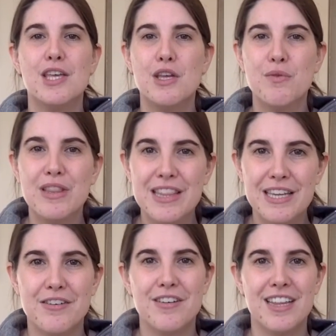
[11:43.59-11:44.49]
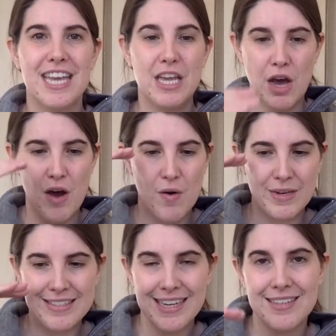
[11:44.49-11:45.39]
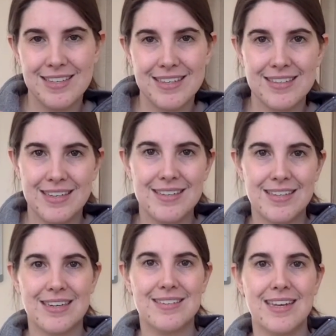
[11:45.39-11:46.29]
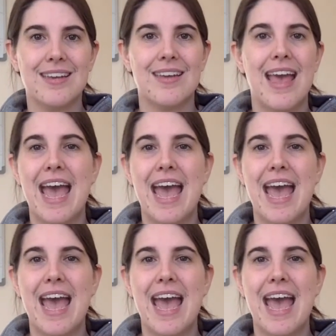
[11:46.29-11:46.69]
you literally go and tick, tick, tick, tick, tick,